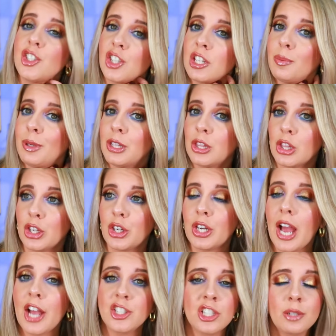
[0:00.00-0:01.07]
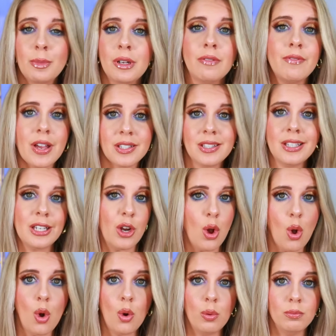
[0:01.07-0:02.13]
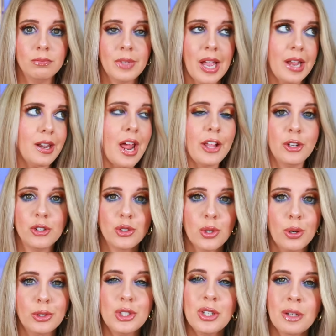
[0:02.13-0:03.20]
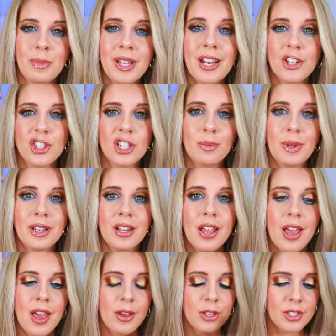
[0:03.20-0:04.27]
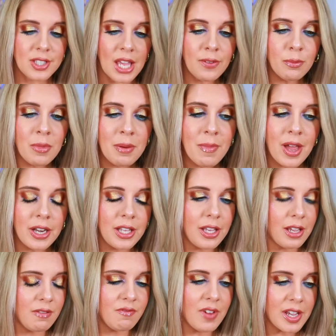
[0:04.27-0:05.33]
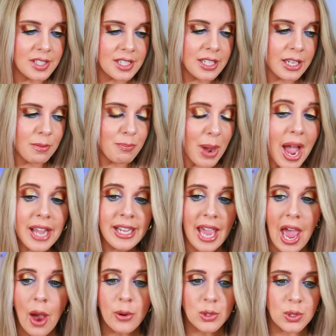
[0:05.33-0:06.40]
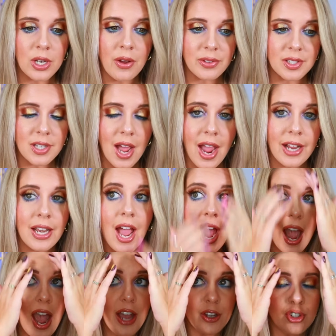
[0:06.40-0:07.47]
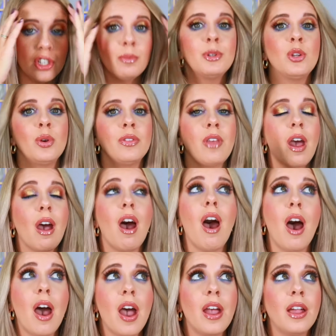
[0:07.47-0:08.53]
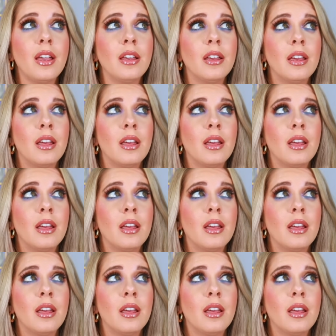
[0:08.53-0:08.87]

should have been learning. I should have been investing in a home at nine years old. Do you know what I mean? I should have been saving my money, investing, and buying a house when I was nine. I should have been doing that. I